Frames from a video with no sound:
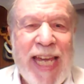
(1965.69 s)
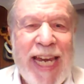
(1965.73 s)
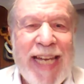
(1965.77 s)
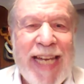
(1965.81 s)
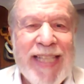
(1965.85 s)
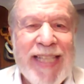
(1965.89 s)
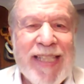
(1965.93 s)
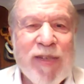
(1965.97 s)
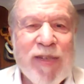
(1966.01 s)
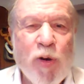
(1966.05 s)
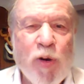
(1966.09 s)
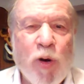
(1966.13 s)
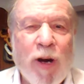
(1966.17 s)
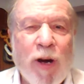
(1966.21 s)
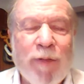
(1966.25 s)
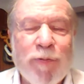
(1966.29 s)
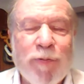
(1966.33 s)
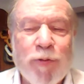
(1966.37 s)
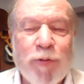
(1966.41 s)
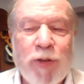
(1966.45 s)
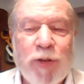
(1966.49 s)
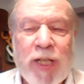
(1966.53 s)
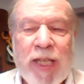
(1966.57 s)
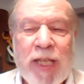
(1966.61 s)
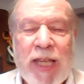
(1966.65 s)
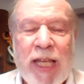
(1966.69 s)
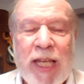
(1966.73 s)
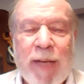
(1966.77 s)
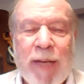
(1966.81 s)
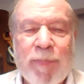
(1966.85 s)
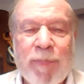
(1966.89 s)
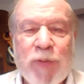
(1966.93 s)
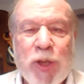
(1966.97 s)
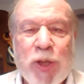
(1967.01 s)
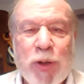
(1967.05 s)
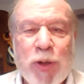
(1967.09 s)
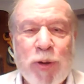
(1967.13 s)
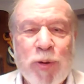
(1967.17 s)
ask, offering
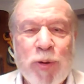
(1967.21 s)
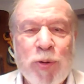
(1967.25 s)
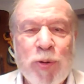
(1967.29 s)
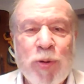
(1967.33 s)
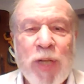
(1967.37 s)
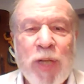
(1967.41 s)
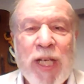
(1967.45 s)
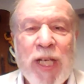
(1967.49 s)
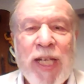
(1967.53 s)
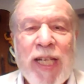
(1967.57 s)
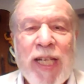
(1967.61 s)
them to